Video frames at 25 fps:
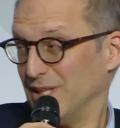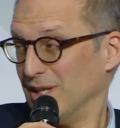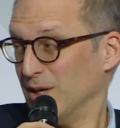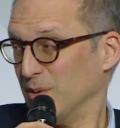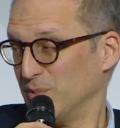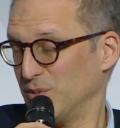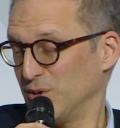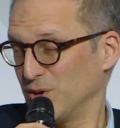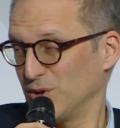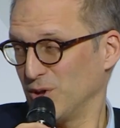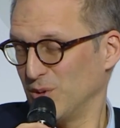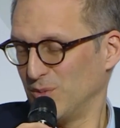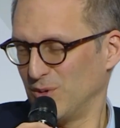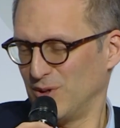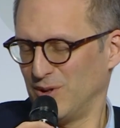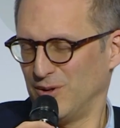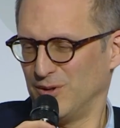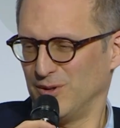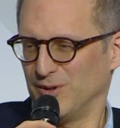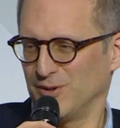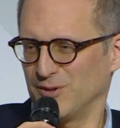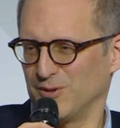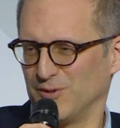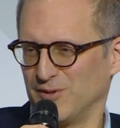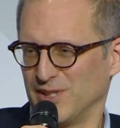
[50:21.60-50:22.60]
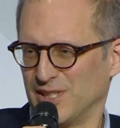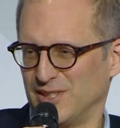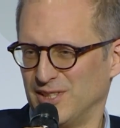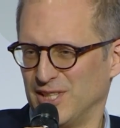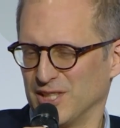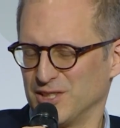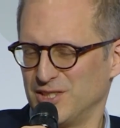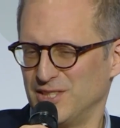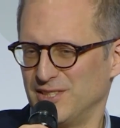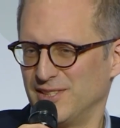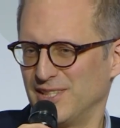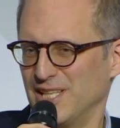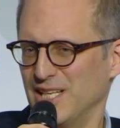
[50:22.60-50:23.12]
taking this step because they
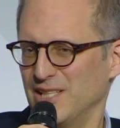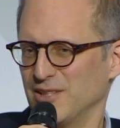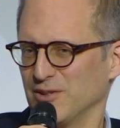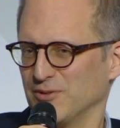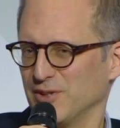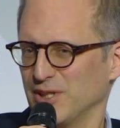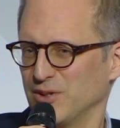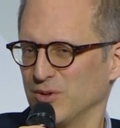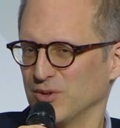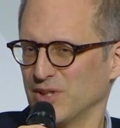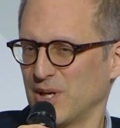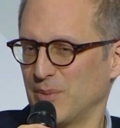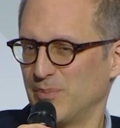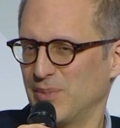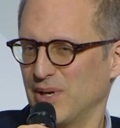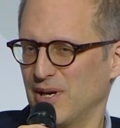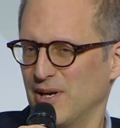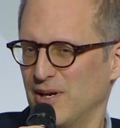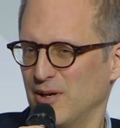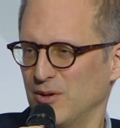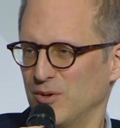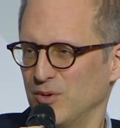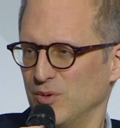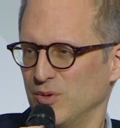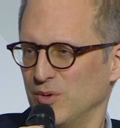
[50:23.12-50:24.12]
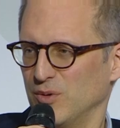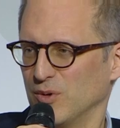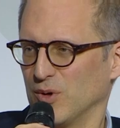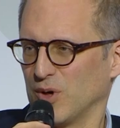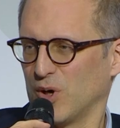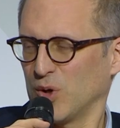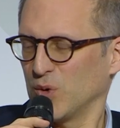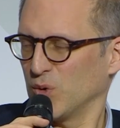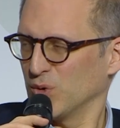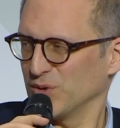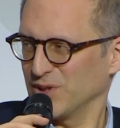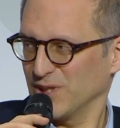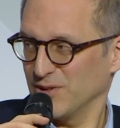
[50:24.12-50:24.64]
anticipate resistance that
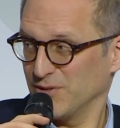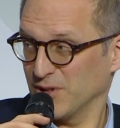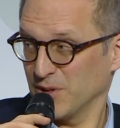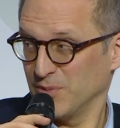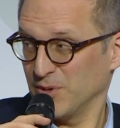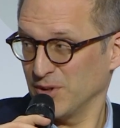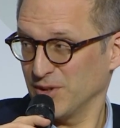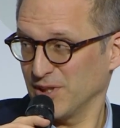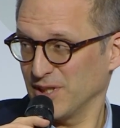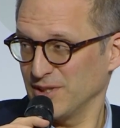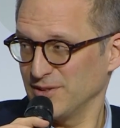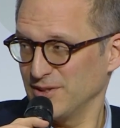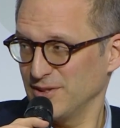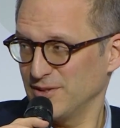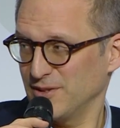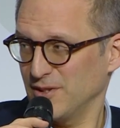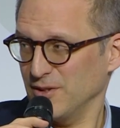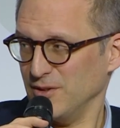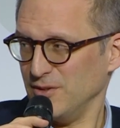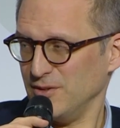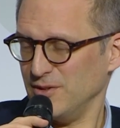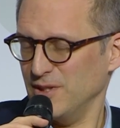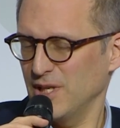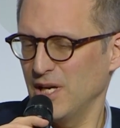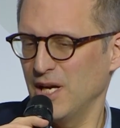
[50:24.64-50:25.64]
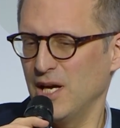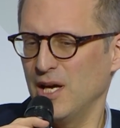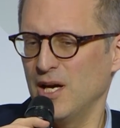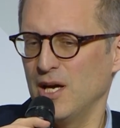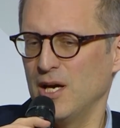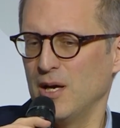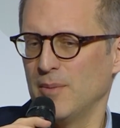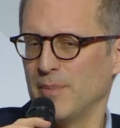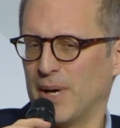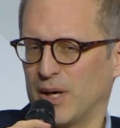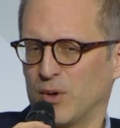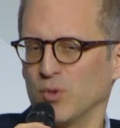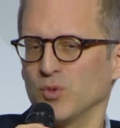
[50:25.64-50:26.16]
exists or doesn't exist. No, we
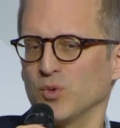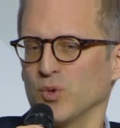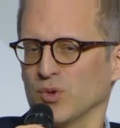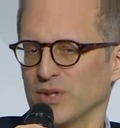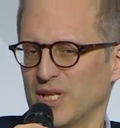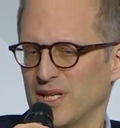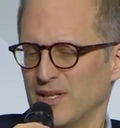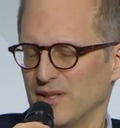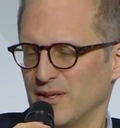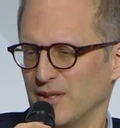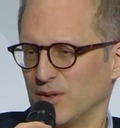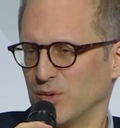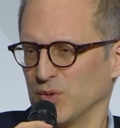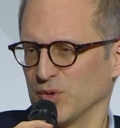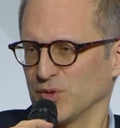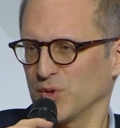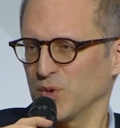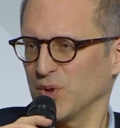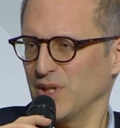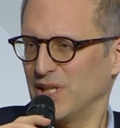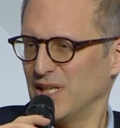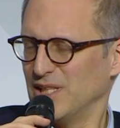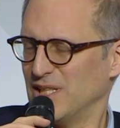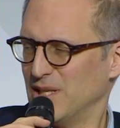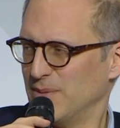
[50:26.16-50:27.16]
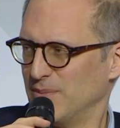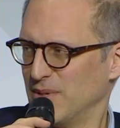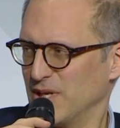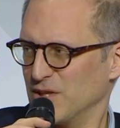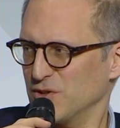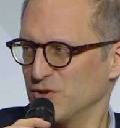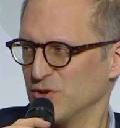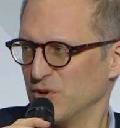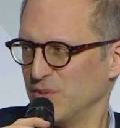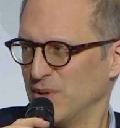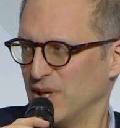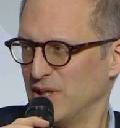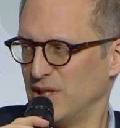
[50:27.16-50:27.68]
haven't really encountered any
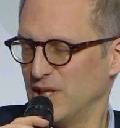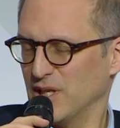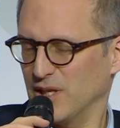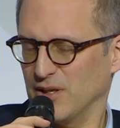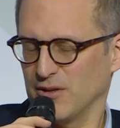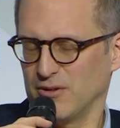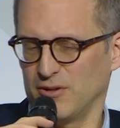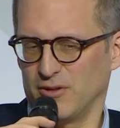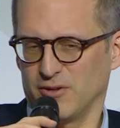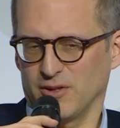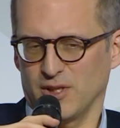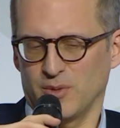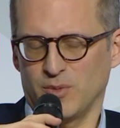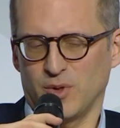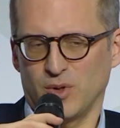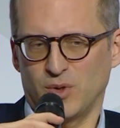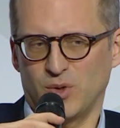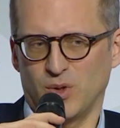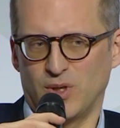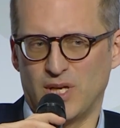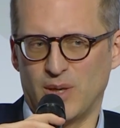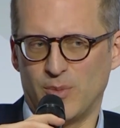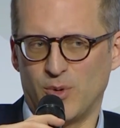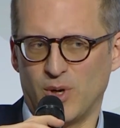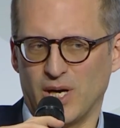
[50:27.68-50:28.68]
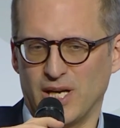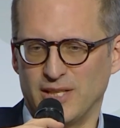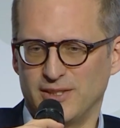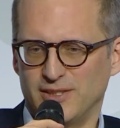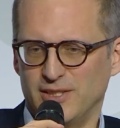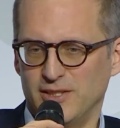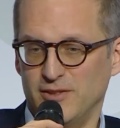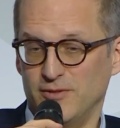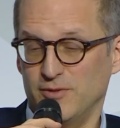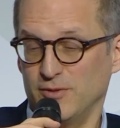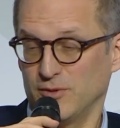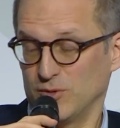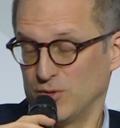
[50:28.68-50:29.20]
resistance, but we
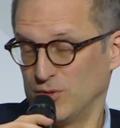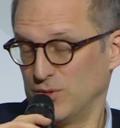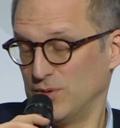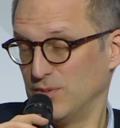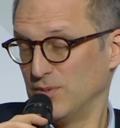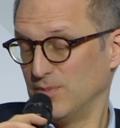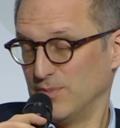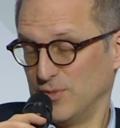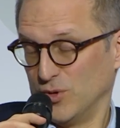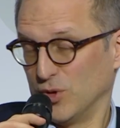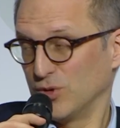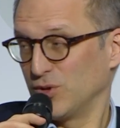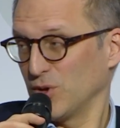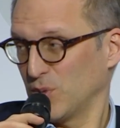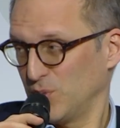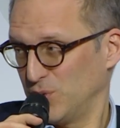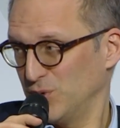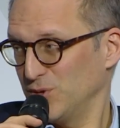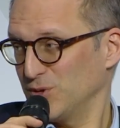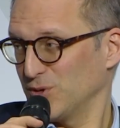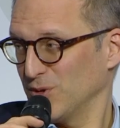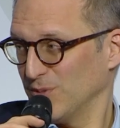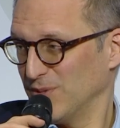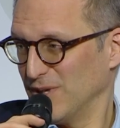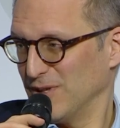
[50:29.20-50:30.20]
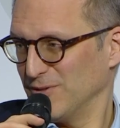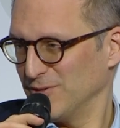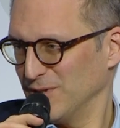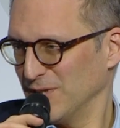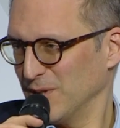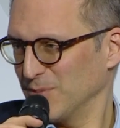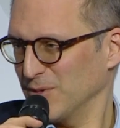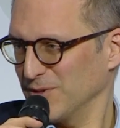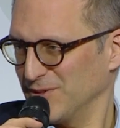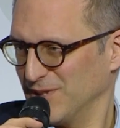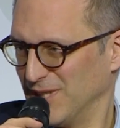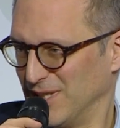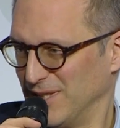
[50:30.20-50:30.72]
really roll this out in a
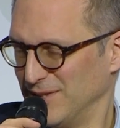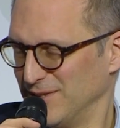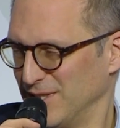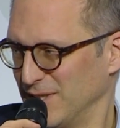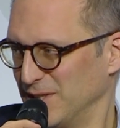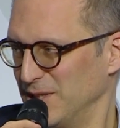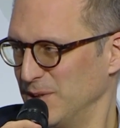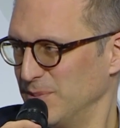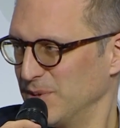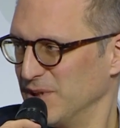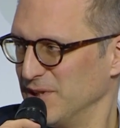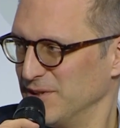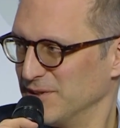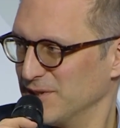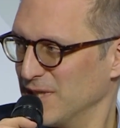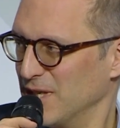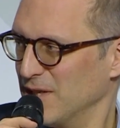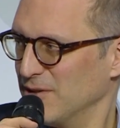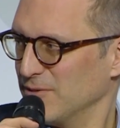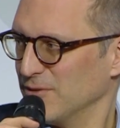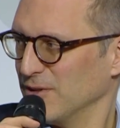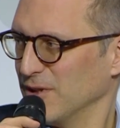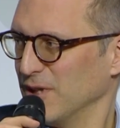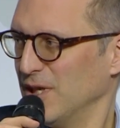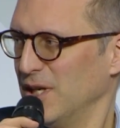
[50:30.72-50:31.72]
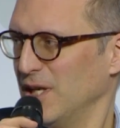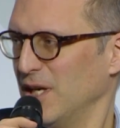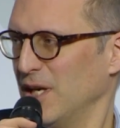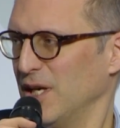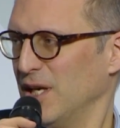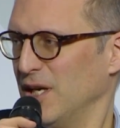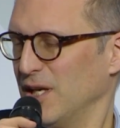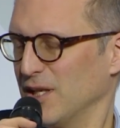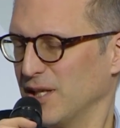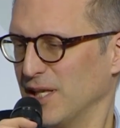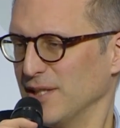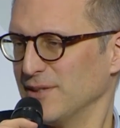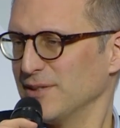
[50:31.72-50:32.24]
cooperative manner,
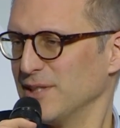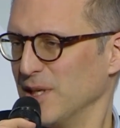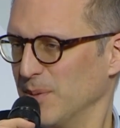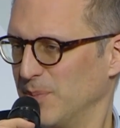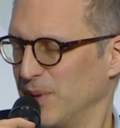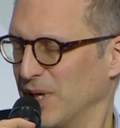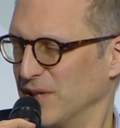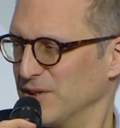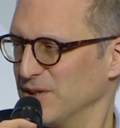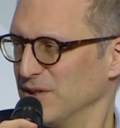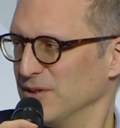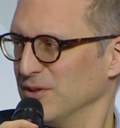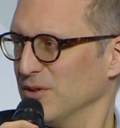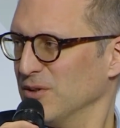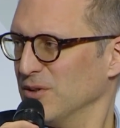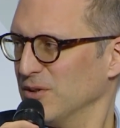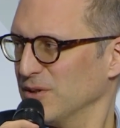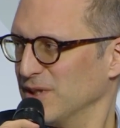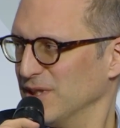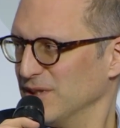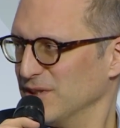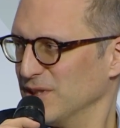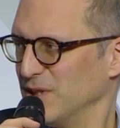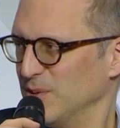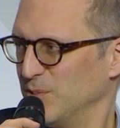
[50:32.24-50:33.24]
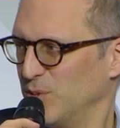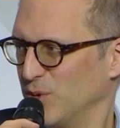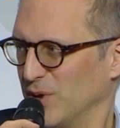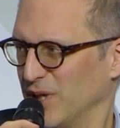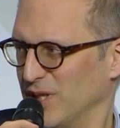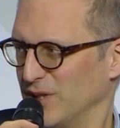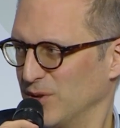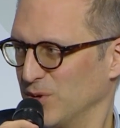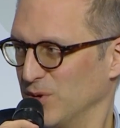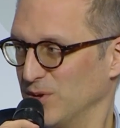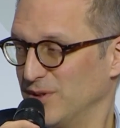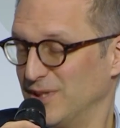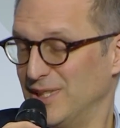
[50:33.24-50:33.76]
especially with teams
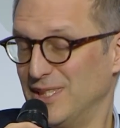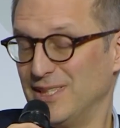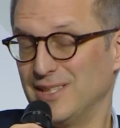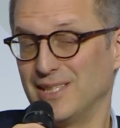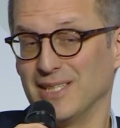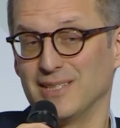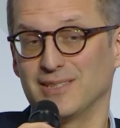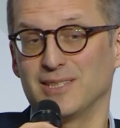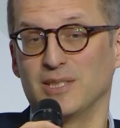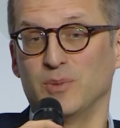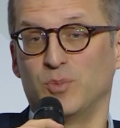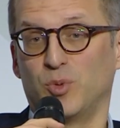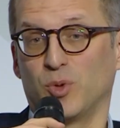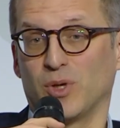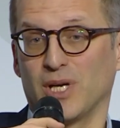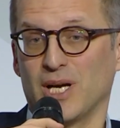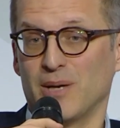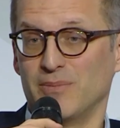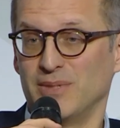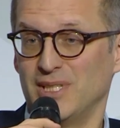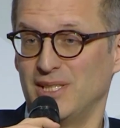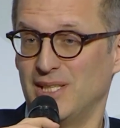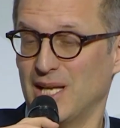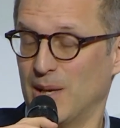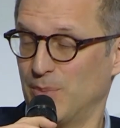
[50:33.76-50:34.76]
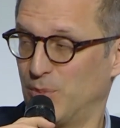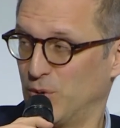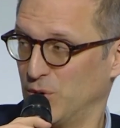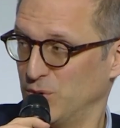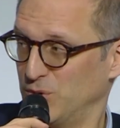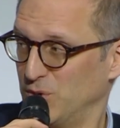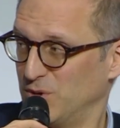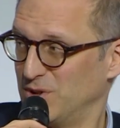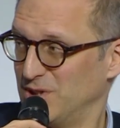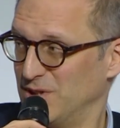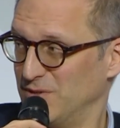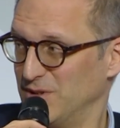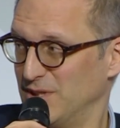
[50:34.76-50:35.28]
that knows what's relevant, what
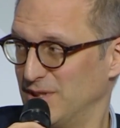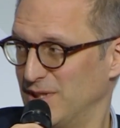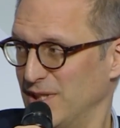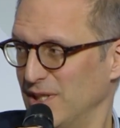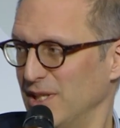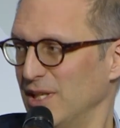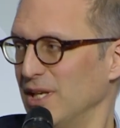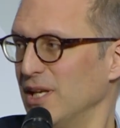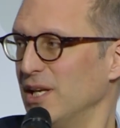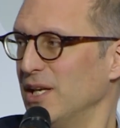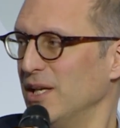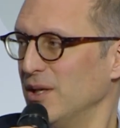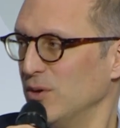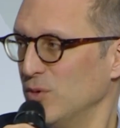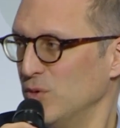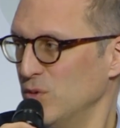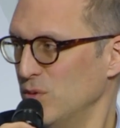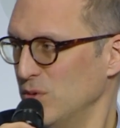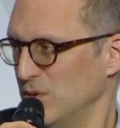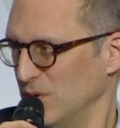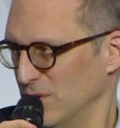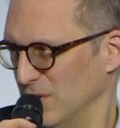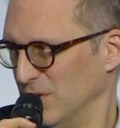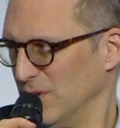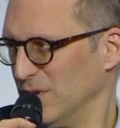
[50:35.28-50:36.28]
can be useful, what can